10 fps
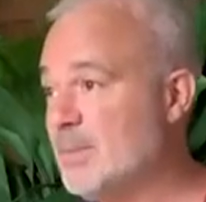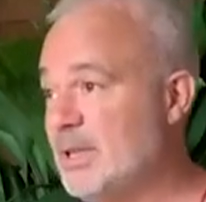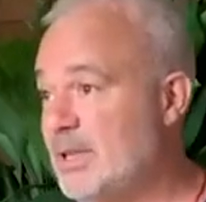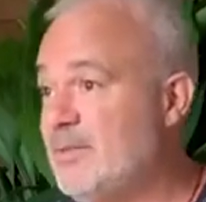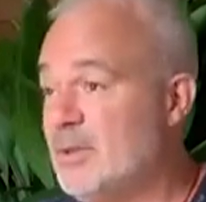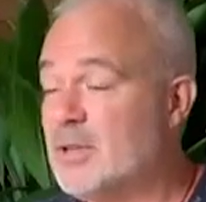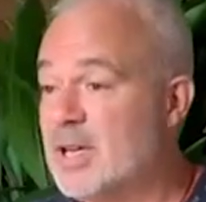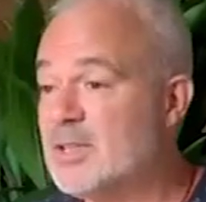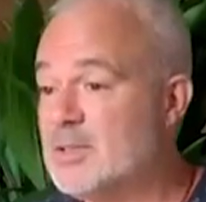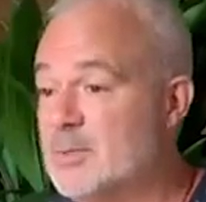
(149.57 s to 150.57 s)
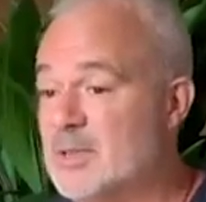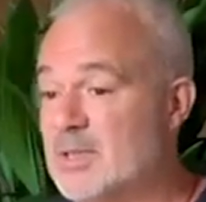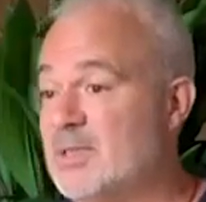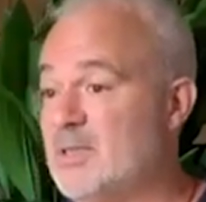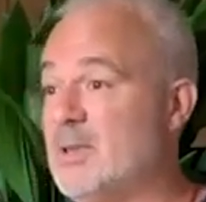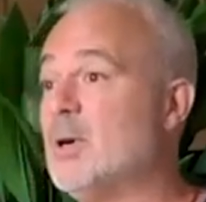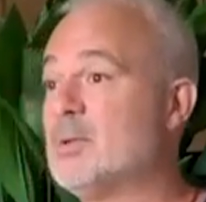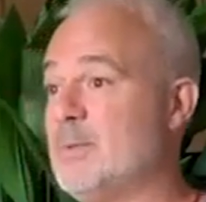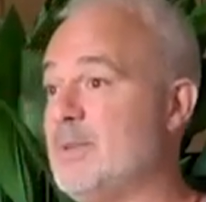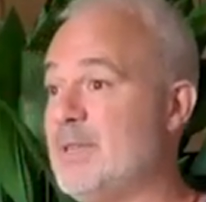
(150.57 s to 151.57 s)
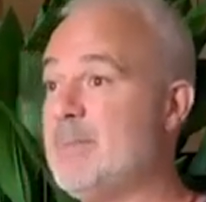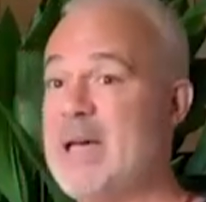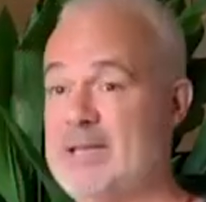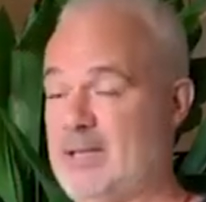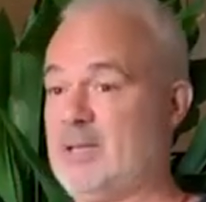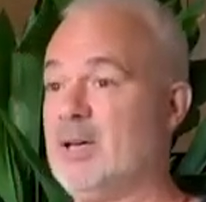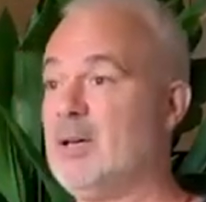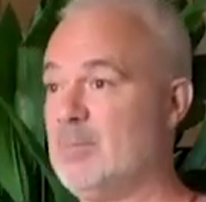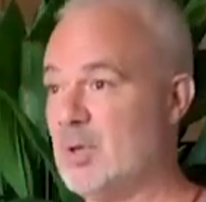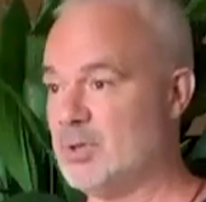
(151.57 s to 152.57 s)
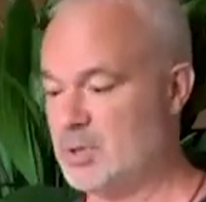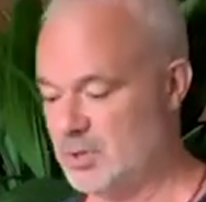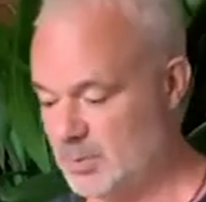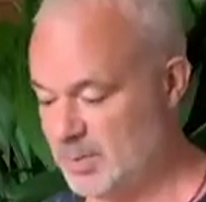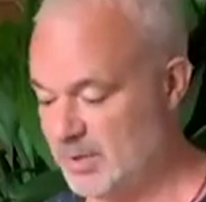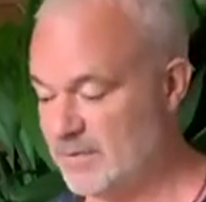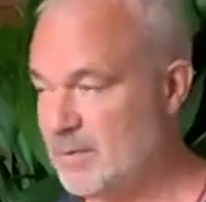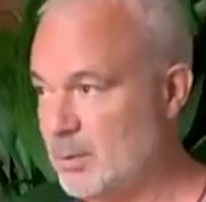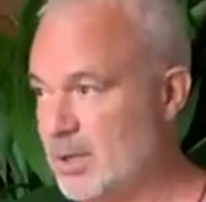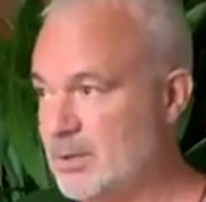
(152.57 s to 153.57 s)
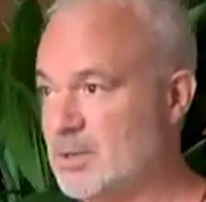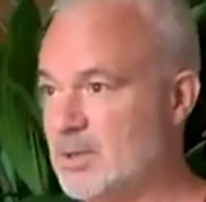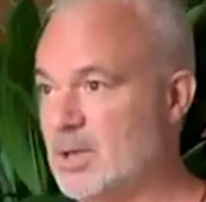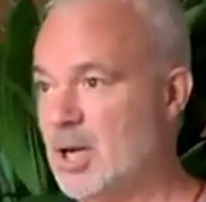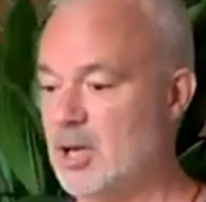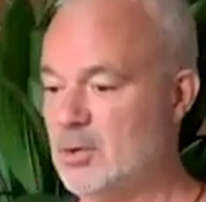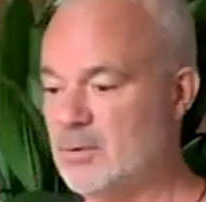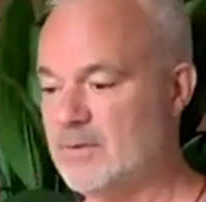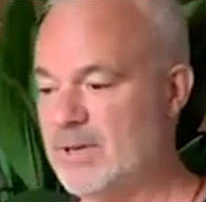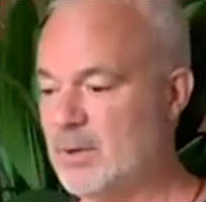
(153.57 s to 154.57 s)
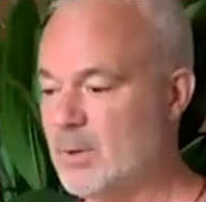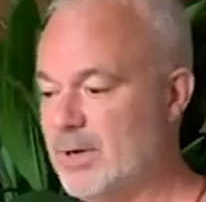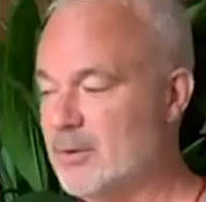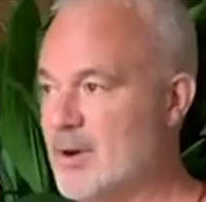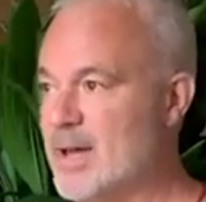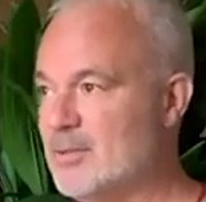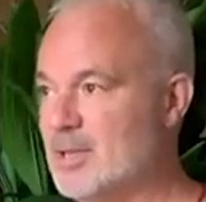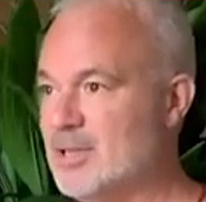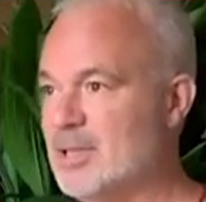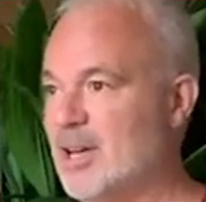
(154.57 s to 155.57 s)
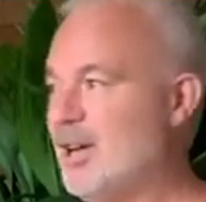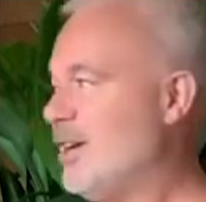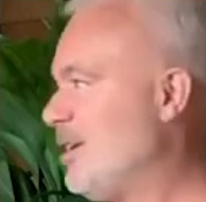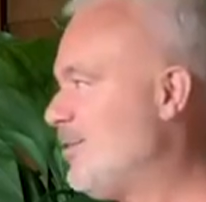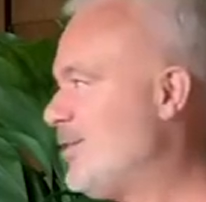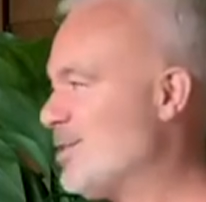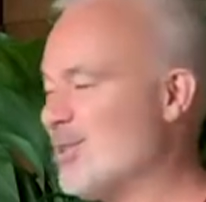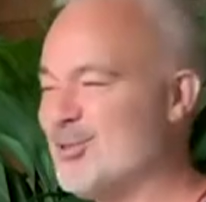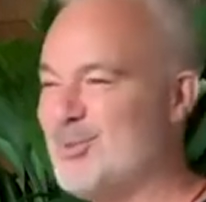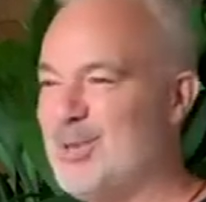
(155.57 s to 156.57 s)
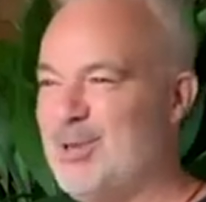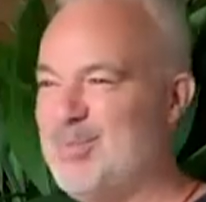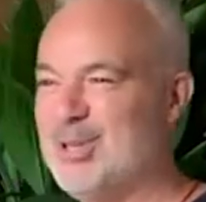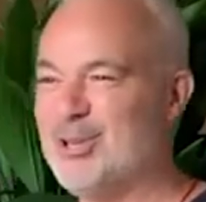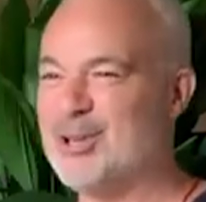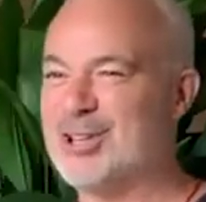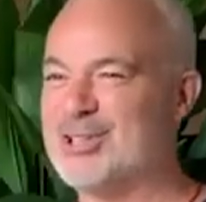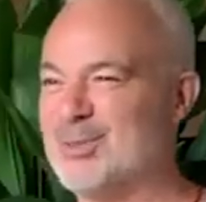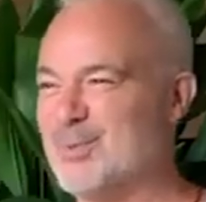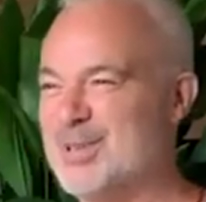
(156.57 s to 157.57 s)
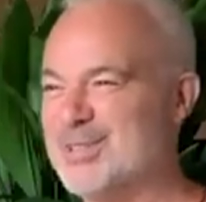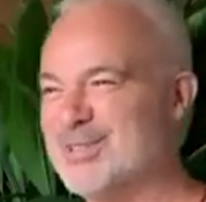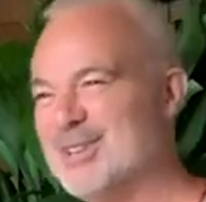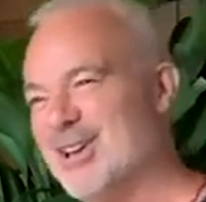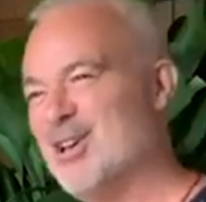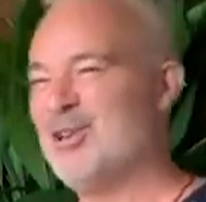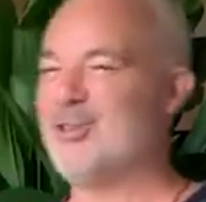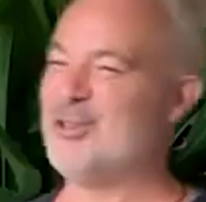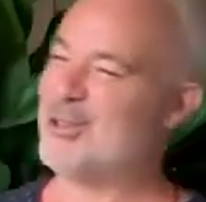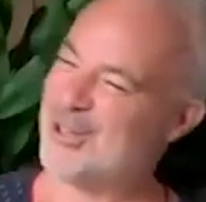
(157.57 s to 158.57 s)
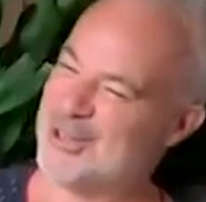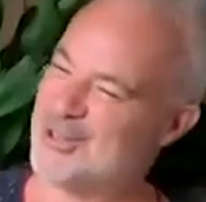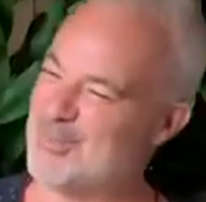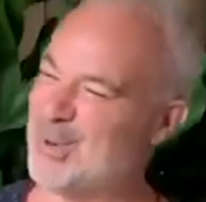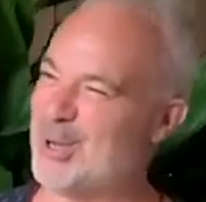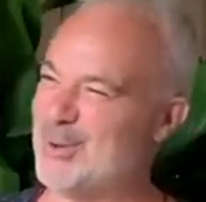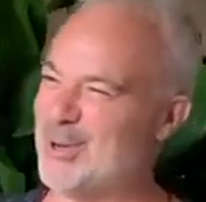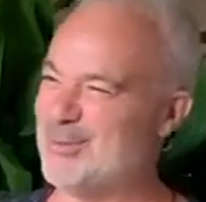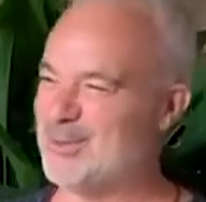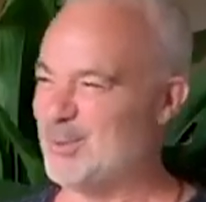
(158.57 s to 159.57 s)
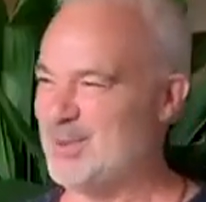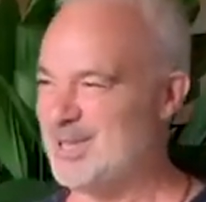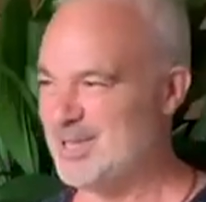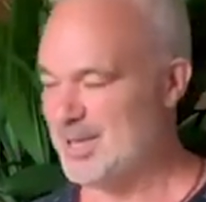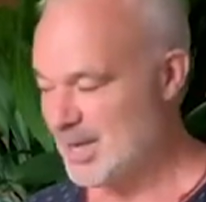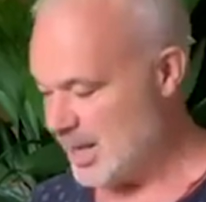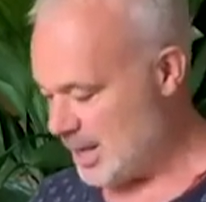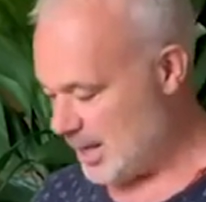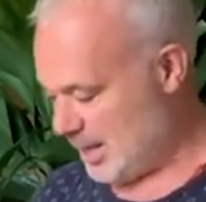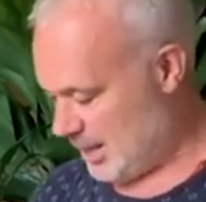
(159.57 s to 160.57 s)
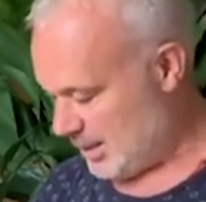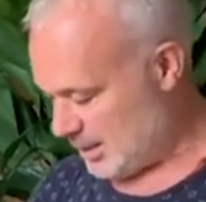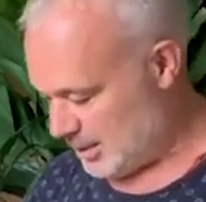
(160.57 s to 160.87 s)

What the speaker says: This is ultimately, if you're accustomed to this, is the best posture to be in full lotus. You're very well grounded. If there's going to be a big gust of wind, you're not going to blow over too easy.